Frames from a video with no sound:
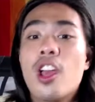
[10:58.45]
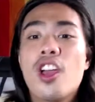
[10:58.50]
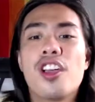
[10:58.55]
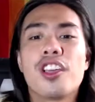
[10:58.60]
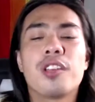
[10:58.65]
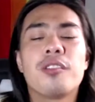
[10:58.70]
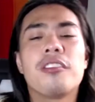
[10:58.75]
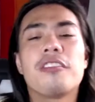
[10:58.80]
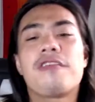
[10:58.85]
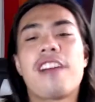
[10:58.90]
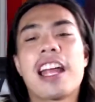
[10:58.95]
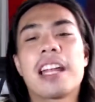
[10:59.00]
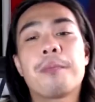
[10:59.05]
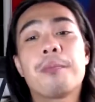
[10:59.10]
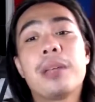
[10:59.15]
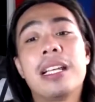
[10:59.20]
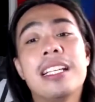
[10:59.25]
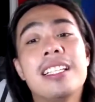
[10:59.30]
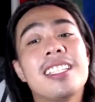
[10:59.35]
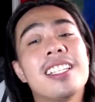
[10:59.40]
you will find
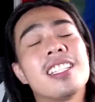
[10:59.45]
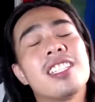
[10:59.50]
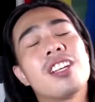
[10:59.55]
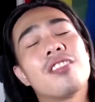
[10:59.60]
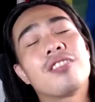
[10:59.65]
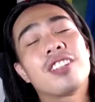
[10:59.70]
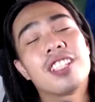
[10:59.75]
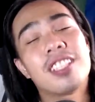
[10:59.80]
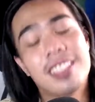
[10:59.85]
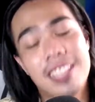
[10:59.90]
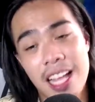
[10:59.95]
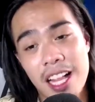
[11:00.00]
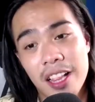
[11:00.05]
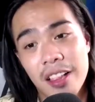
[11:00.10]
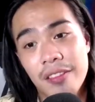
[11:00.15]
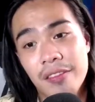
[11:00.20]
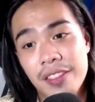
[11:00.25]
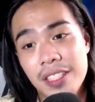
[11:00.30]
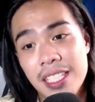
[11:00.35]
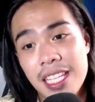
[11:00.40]
pieces of
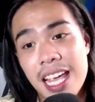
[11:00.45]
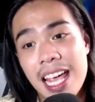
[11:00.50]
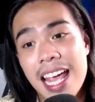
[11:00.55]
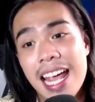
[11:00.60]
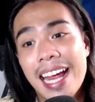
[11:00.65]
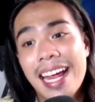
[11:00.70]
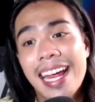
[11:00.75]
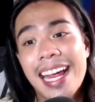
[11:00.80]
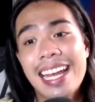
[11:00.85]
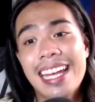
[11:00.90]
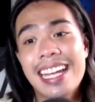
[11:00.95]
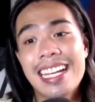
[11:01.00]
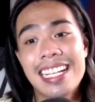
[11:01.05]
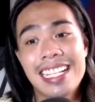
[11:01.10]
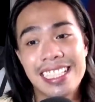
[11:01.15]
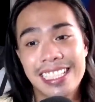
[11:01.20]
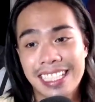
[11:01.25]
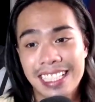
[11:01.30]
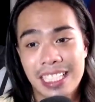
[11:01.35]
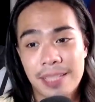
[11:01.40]
yourselves hidden
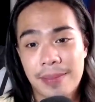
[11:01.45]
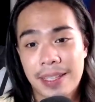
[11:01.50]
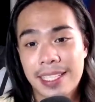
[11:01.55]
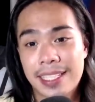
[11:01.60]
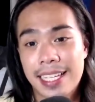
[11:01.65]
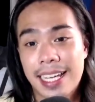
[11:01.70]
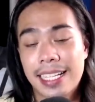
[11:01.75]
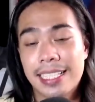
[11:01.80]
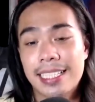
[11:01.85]
in these mistakes